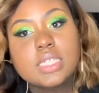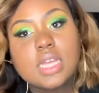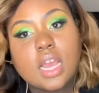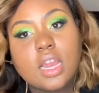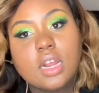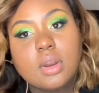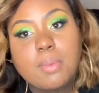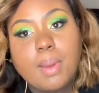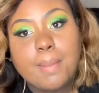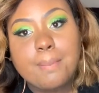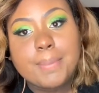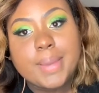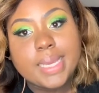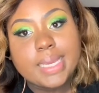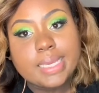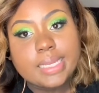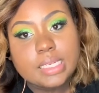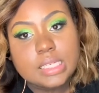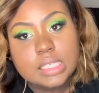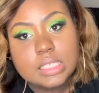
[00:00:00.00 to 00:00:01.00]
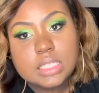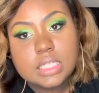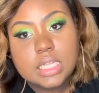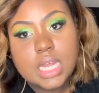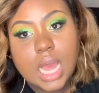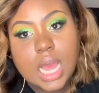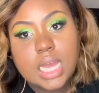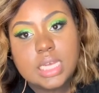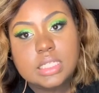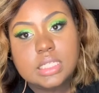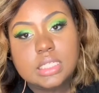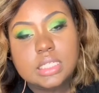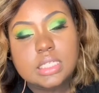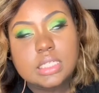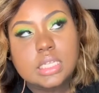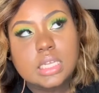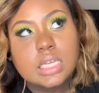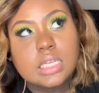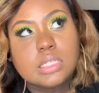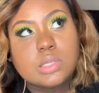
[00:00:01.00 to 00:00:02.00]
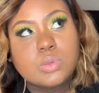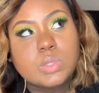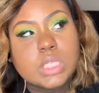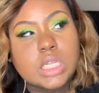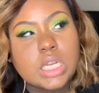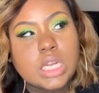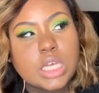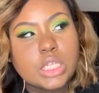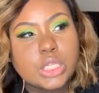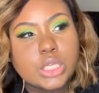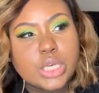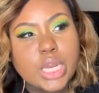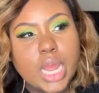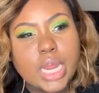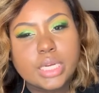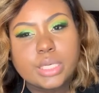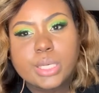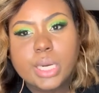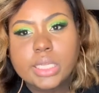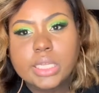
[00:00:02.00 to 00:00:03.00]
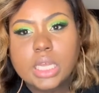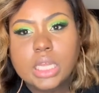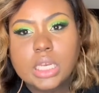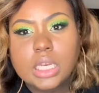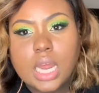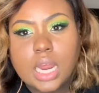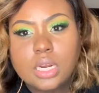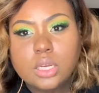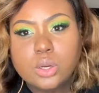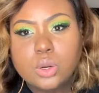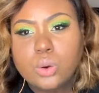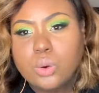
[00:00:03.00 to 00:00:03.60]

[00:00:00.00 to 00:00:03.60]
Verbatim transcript: talking about penis sizes because it was another doctor, I think Dr.